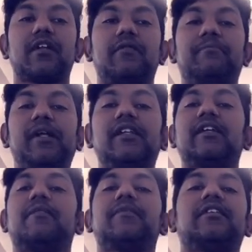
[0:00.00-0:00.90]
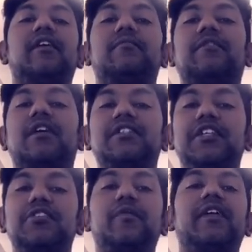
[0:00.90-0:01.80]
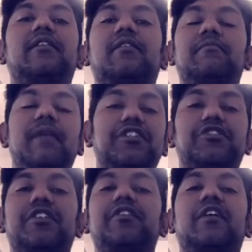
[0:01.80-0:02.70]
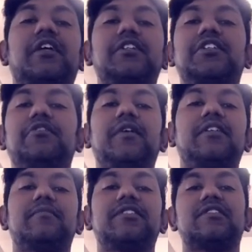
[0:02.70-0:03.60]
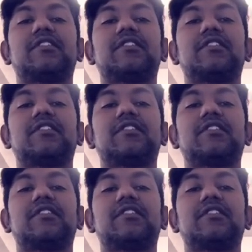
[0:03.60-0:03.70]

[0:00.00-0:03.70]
building up income, make sure you are continuing in the business.